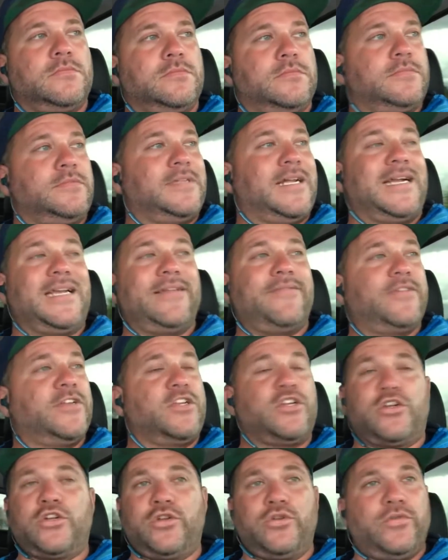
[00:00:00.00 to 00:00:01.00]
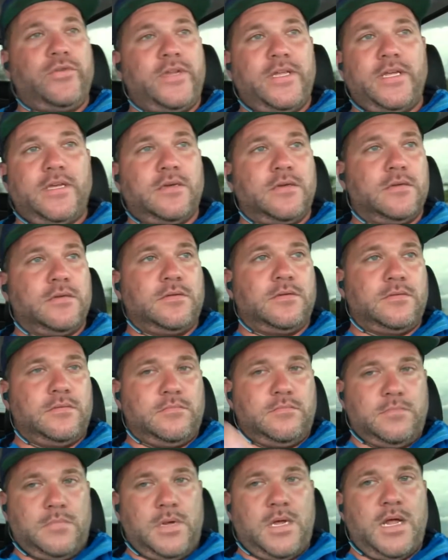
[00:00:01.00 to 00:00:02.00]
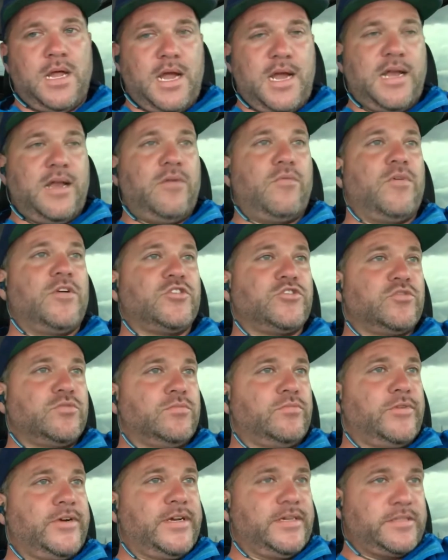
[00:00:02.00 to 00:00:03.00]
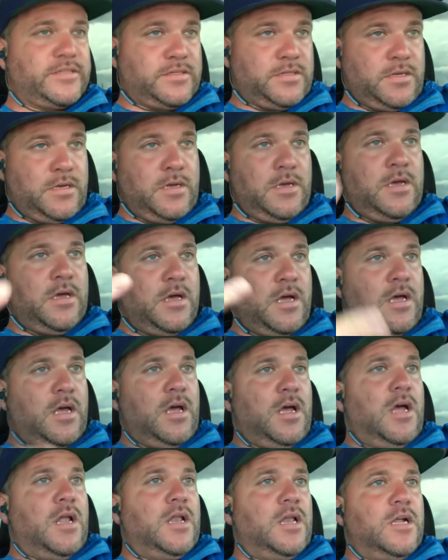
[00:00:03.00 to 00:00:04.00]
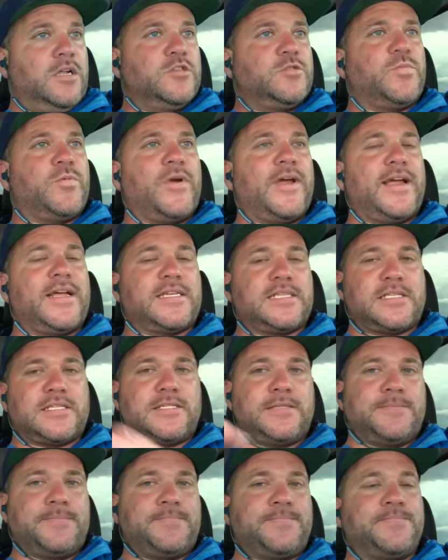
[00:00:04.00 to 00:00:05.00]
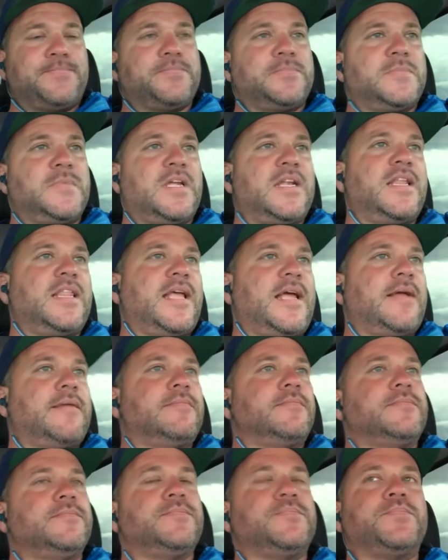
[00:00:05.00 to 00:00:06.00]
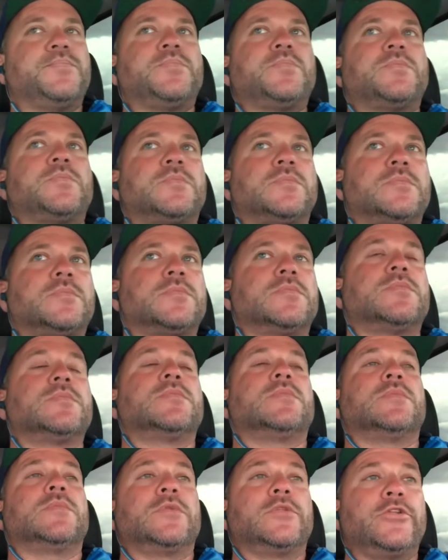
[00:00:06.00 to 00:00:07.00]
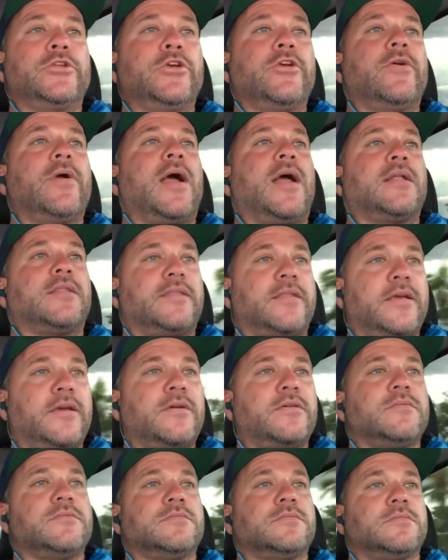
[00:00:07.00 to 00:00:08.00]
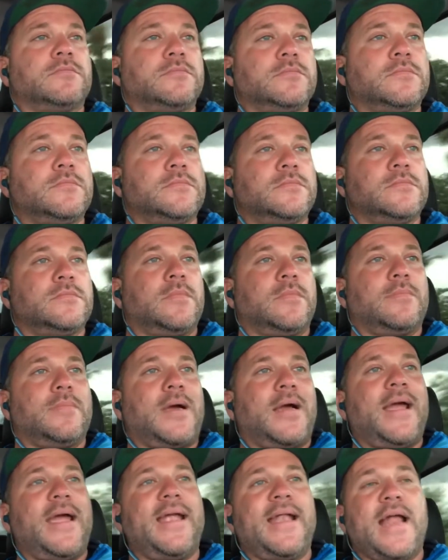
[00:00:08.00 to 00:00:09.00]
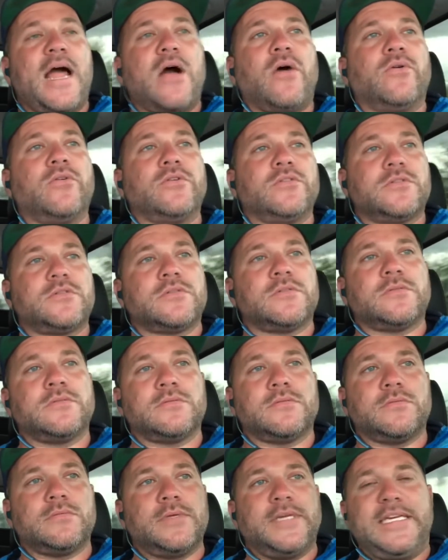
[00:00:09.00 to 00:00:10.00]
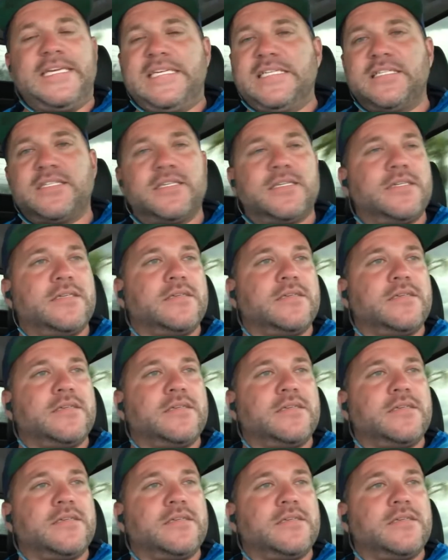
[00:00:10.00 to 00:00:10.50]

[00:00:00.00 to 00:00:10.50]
Not even including any restroom breaks, lunch breaks, none of that. You're out there about 8 hours, easily.